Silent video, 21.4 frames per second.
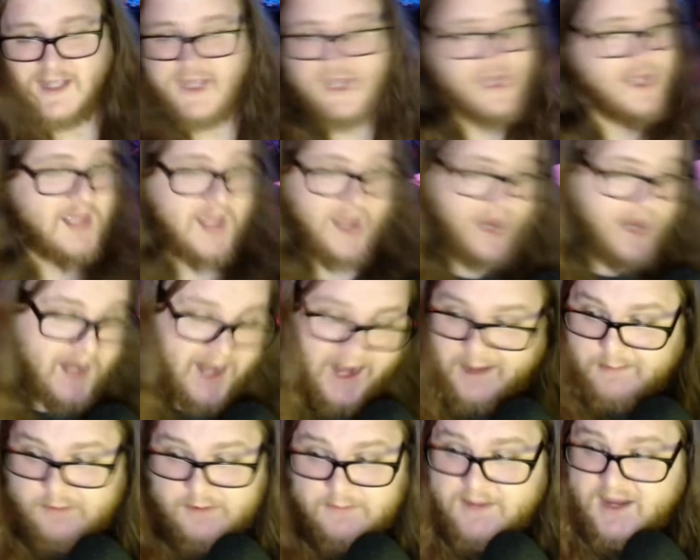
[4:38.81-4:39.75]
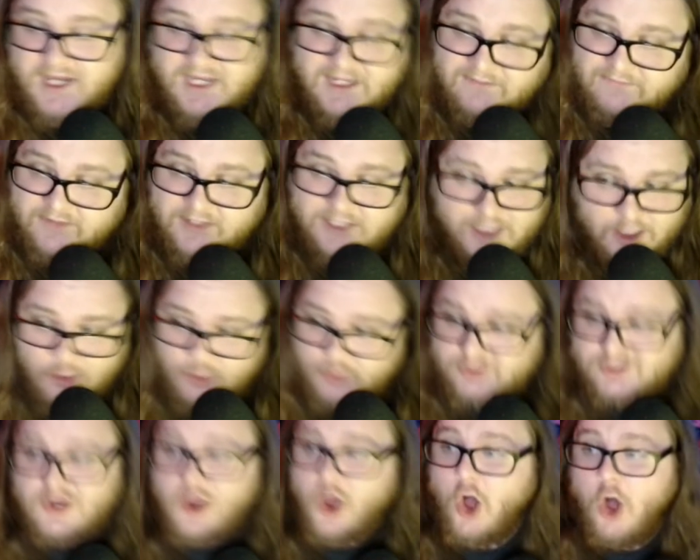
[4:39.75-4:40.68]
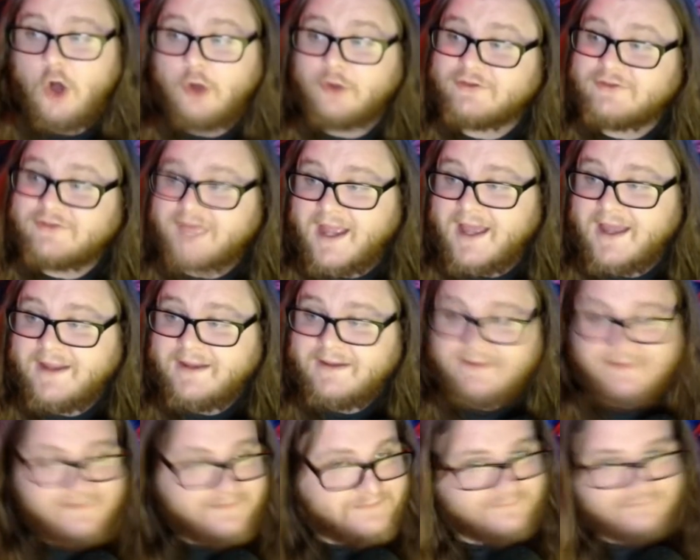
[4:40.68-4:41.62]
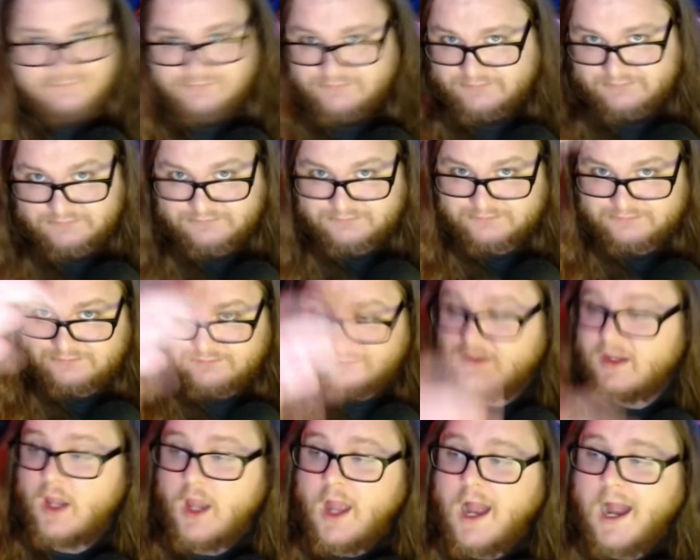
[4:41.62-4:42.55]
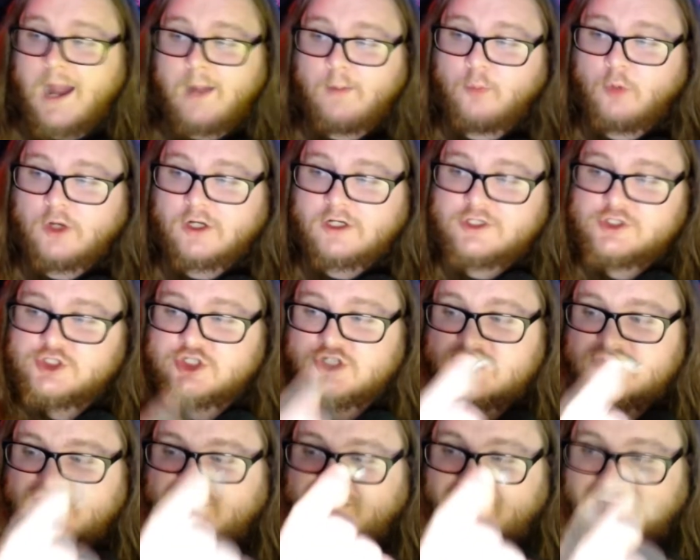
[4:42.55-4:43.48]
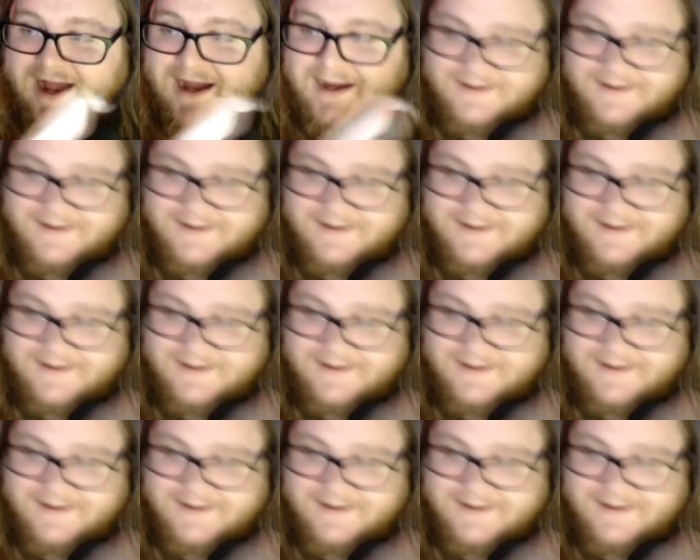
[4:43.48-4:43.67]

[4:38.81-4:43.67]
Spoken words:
Hey, I've been making videos all day. I'm working just fine.